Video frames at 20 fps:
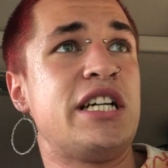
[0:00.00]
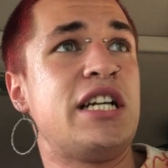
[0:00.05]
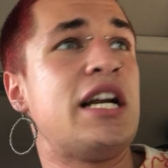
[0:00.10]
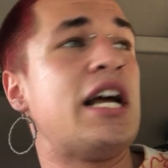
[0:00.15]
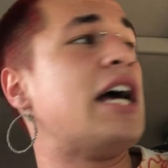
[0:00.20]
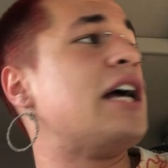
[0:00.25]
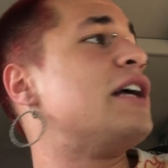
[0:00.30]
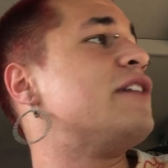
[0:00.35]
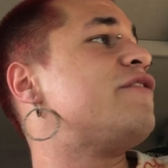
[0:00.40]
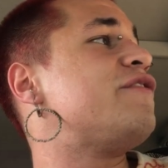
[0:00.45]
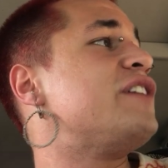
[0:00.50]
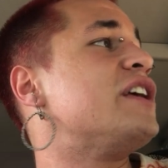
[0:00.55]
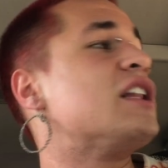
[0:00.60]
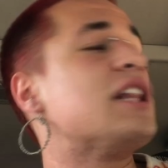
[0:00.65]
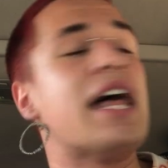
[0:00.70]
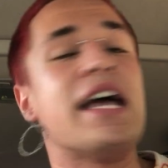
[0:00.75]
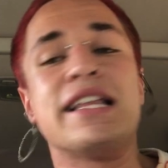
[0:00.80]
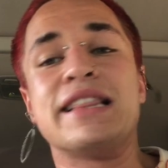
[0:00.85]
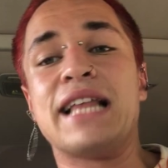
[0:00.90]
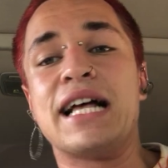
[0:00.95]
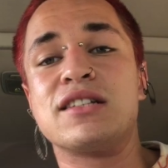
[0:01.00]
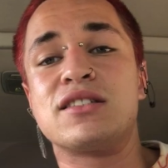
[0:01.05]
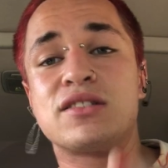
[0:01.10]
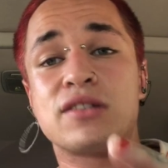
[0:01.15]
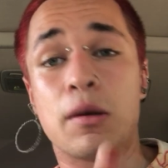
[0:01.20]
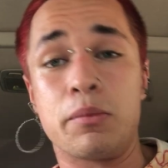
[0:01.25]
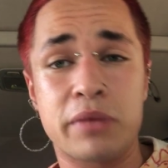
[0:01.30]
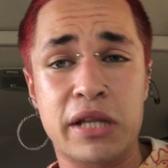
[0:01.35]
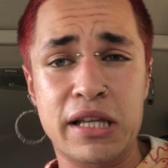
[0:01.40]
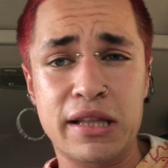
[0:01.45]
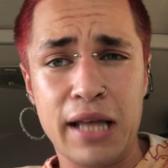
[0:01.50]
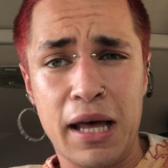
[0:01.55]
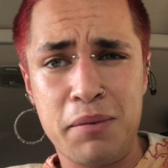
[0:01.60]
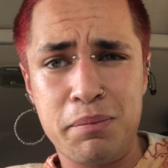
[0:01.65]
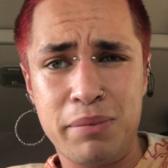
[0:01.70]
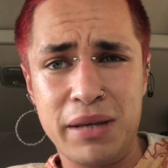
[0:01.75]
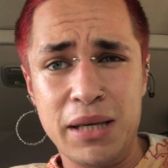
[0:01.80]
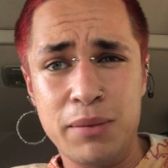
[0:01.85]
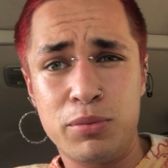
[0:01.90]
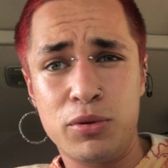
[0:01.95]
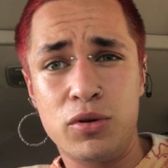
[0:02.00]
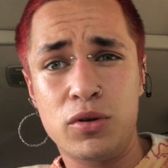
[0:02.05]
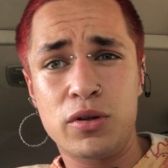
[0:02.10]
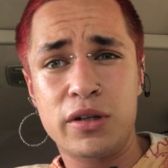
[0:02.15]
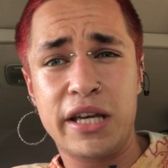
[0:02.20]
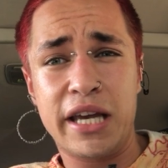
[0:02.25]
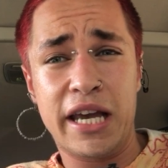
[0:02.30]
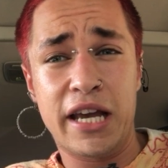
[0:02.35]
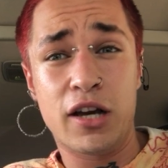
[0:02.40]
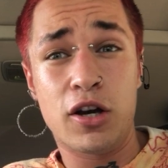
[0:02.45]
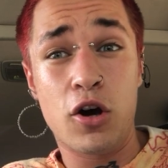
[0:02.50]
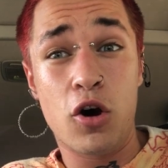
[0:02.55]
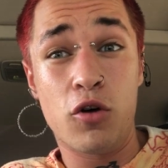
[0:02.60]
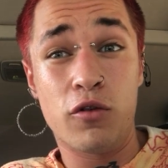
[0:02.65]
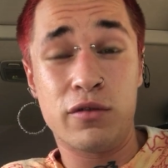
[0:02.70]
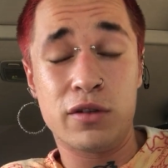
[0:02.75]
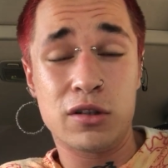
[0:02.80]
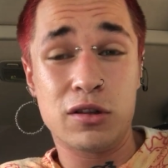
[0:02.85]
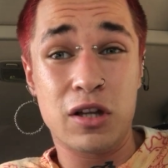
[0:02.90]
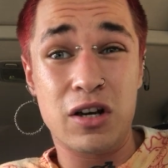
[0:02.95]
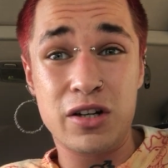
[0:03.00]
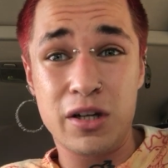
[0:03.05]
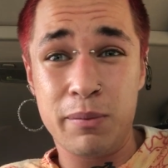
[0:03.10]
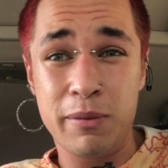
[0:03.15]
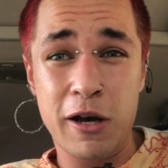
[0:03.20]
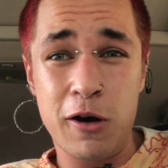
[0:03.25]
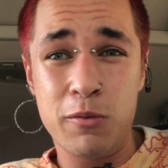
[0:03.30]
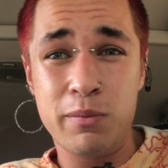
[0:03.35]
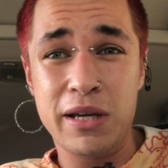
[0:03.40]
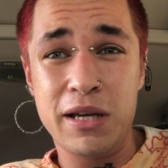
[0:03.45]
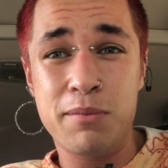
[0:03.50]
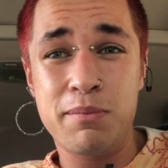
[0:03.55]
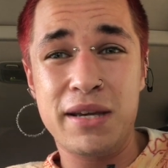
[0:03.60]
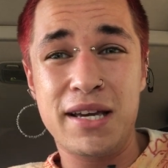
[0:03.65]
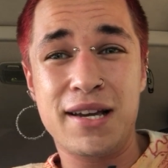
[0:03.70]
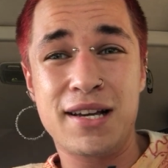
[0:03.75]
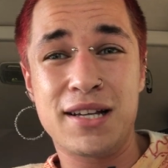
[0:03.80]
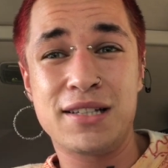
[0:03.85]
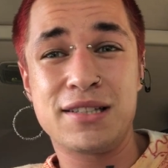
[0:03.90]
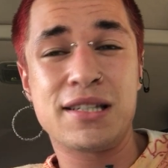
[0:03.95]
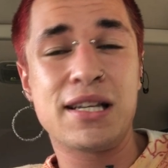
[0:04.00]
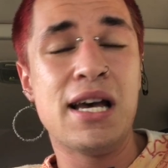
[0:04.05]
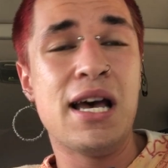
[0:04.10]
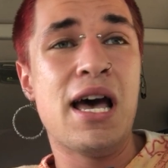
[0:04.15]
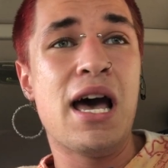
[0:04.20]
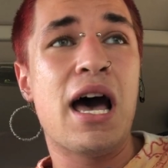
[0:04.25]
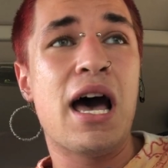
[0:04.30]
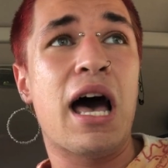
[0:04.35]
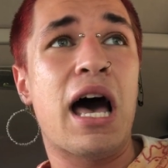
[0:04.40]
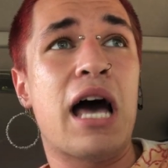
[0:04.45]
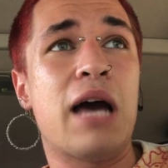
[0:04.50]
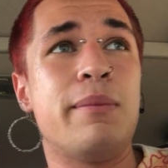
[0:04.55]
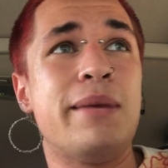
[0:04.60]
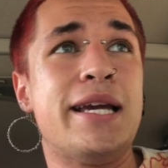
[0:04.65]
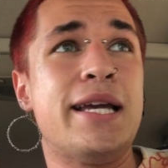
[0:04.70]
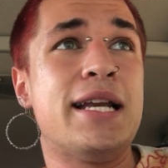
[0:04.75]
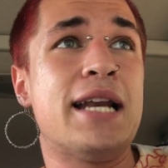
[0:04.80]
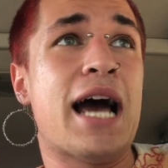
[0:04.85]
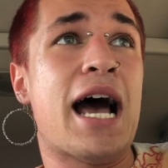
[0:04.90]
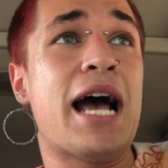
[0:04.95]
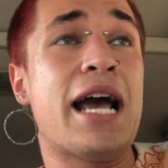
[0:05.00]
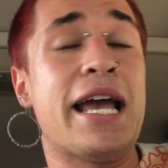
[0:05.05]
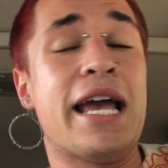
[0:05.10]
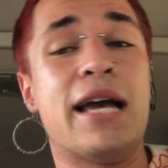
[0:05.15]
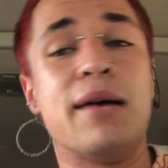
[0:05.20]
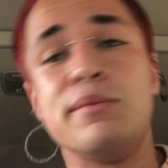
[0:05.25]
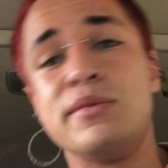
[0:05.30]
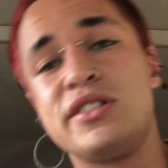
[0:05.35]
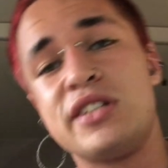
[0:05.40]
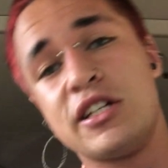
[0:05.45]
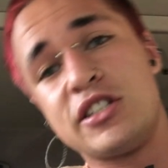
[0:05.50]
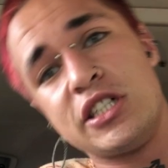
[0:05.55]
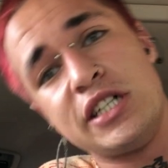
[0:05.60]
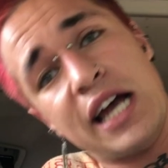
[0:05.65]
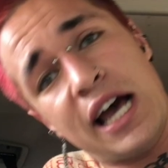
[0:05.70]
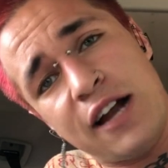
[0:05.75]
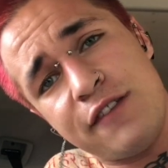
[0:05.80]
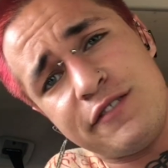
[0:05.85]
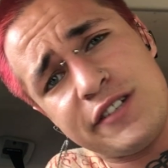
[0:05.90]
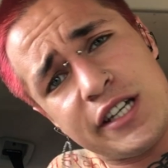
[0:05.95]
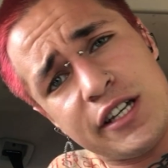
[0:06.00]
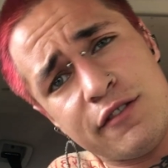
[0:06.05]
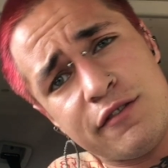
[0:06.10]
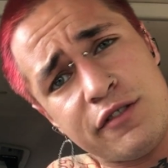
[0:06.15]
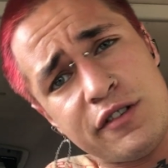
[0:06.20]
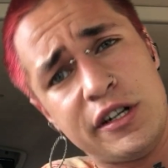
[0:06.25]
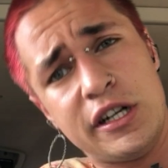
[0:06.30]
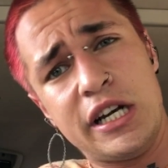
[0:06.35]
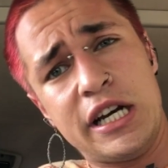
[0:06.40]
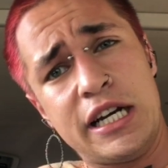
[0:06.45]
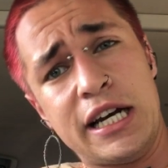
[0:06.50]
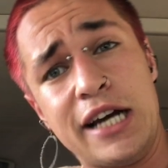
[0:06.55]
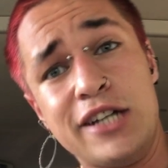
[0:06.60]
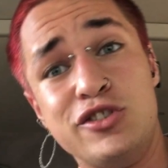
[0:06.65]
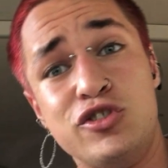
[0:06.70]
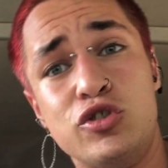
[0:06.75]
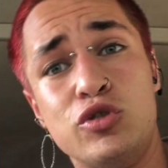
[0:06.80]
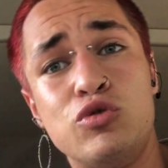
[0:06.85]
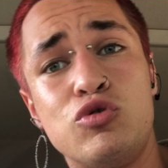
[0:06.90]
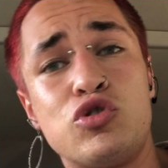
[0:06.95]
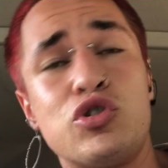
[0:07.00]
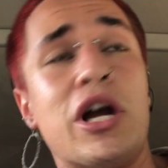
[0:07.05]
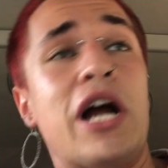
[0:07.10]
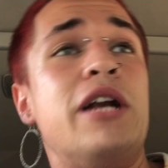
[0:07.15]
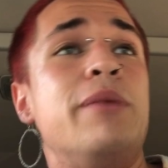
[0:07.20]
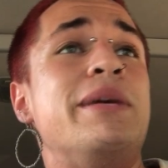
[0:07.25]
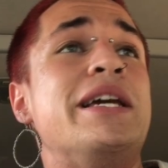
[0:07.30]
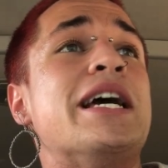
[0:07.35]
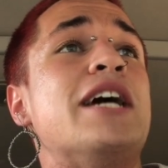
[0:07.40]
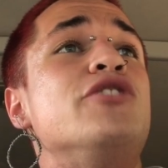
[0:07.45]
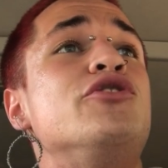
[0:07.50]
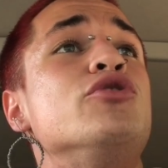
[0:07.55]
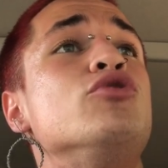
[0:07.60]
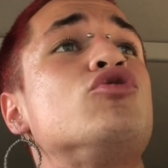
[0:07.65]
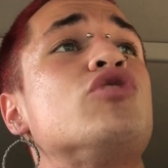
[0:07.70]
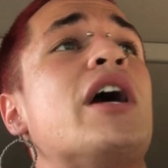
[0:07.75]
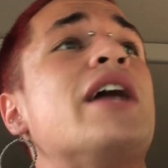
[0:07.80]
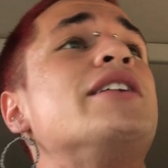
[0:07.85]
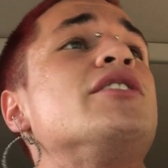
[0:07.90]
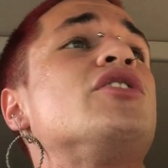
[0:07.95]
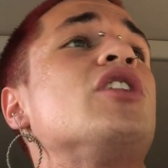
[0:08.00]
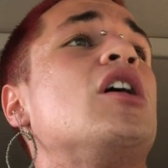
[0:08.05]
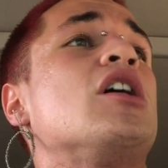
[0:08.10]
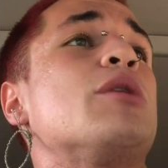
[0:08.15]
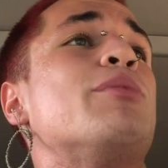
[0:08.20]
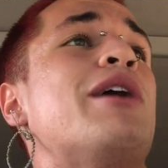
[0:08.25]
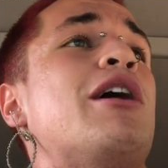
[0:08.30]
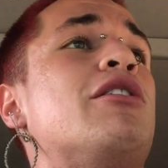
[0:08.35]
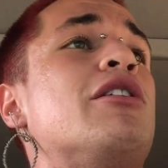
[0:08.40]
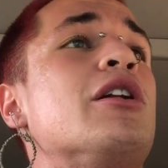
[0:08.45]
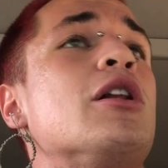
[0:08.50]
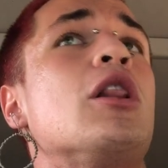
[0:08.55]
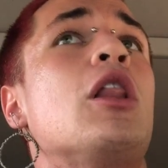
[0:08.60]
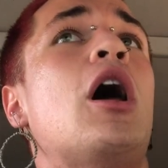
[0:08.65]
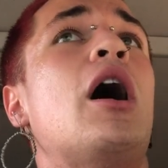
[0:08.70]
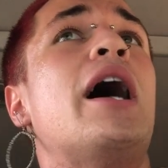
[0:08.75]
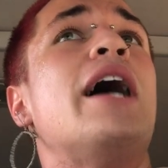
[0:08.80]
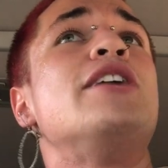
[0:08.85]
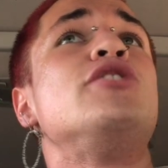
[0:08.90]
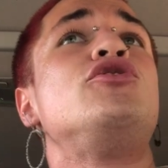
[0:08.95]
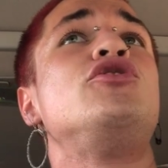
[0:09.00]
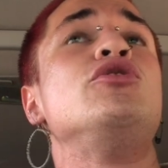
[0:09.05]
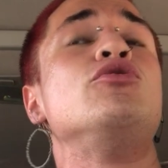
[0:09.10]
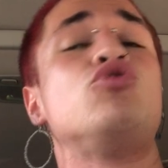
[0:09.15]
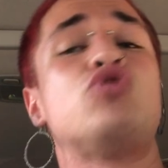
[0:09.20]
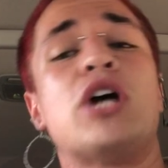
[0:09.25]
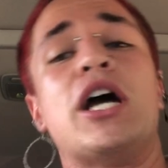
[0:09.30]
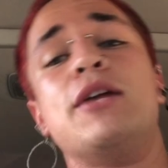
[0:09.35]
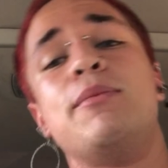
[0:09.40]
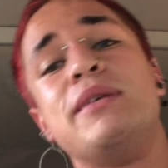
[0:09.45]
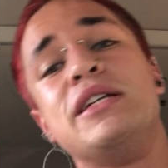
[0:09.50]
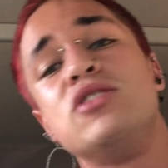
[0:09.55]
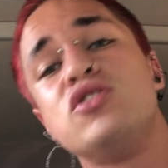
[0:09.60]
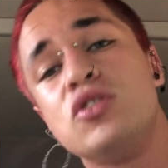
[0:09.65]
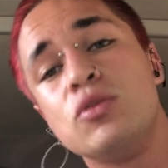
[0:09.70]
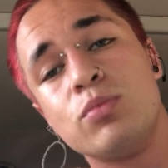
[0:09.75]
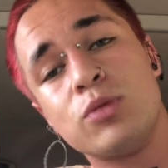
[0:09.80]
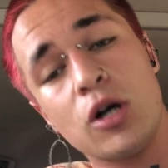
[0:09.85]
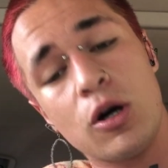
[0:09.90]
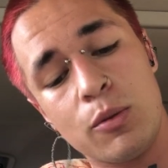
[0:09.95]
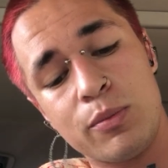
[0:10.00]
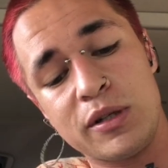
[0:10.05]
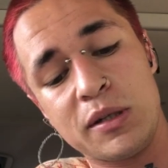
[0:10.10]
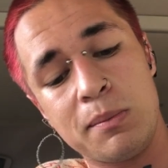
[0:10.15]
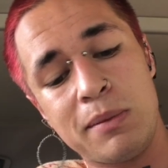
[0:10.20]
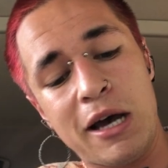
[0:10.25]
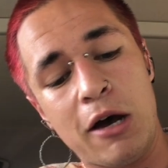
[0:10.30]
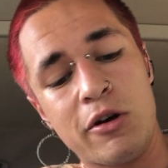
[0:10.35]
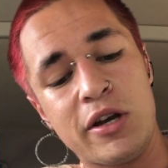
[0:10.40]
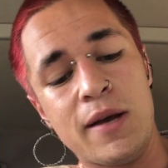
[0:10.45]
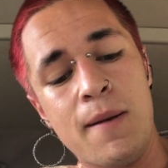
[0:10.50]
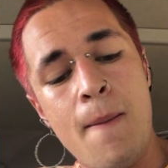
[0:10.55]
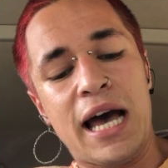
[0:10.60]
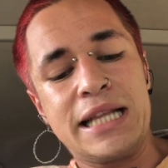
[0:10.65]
And I feel like that's something that people can't overlook about me, because I mean, I am such an advocate for it, and I do try to talk about it a lot. I do try to be super open about it.